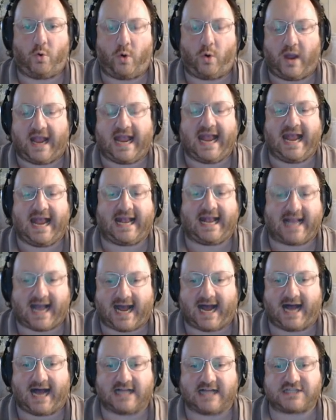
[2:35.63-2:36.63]
air
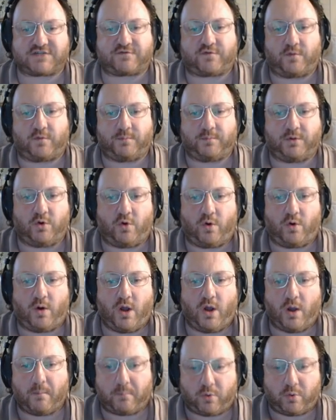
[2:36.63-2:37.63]
cards from your
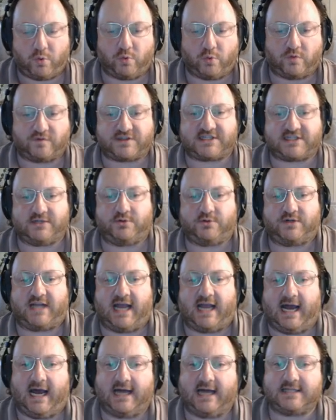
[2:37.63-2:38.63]
pool of sealed
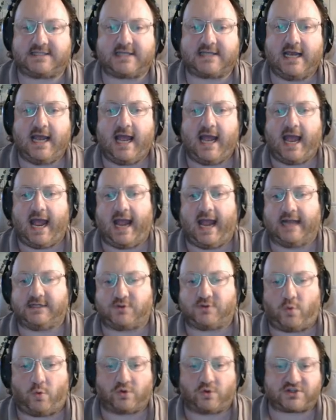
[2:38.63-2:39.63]
cards.
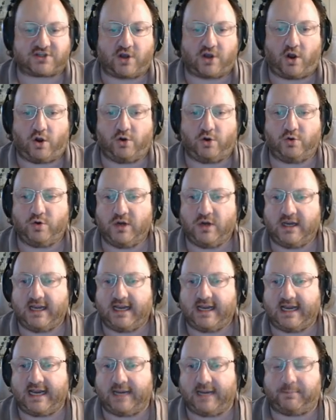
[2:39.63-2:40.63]
And also,
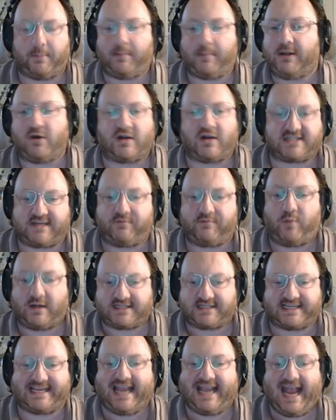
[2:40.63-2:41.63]
it would be nice if
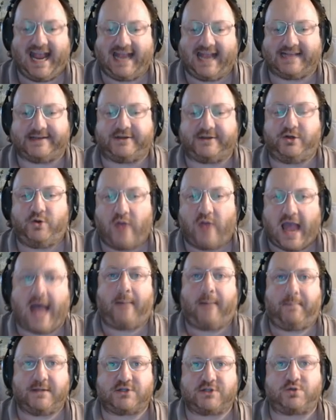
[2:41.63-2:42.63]
once again you
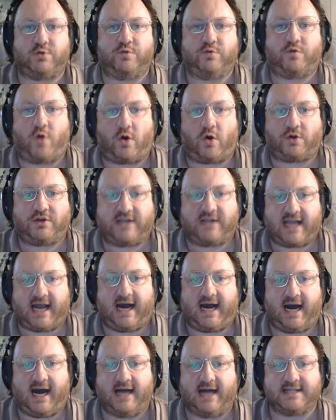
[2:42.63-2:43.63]
happen to have gotten
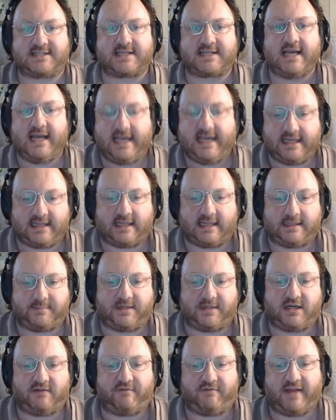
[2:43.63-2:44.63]
cards in that
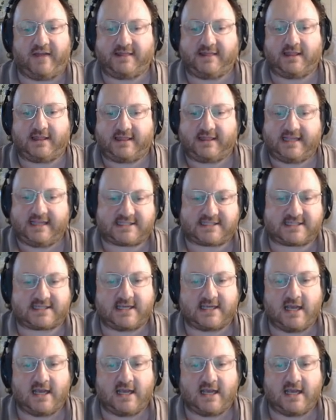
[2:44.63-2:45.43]
limited event that this